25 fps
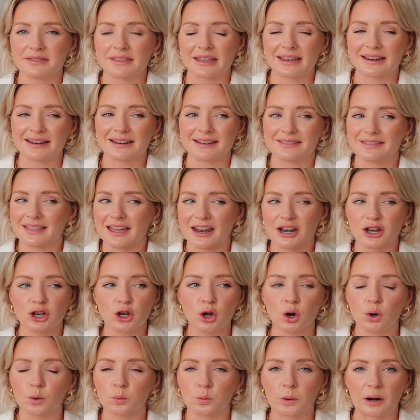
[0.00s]
They're
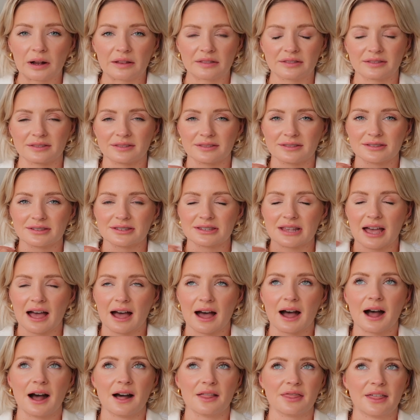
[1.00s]
not ones
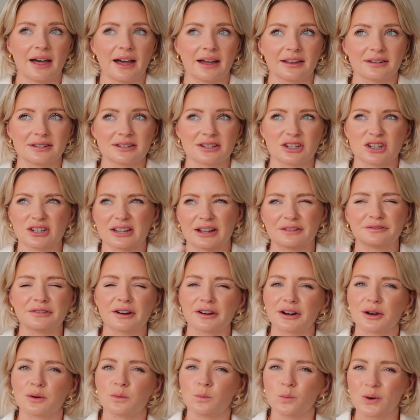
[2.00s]
that just have
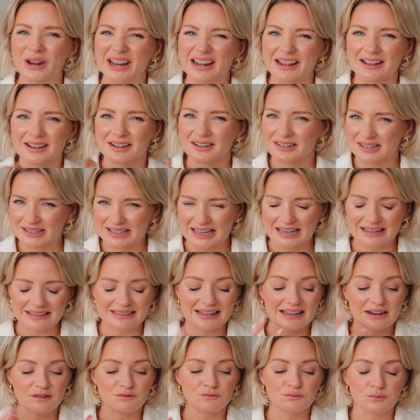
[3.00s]
very weak scent.
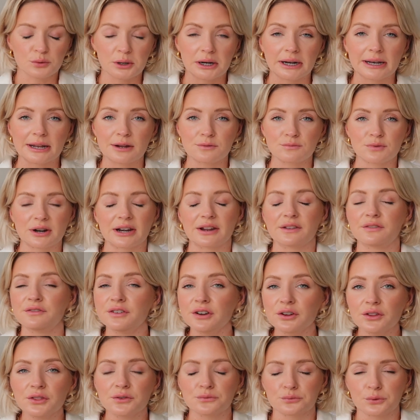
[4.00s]
They really
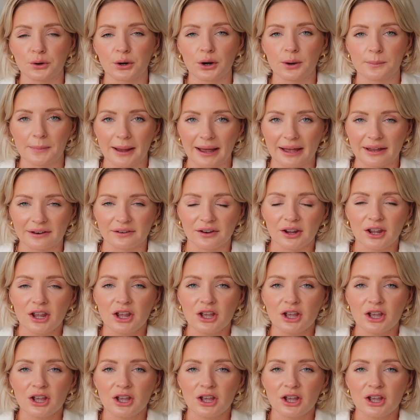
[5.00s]
fill the room, and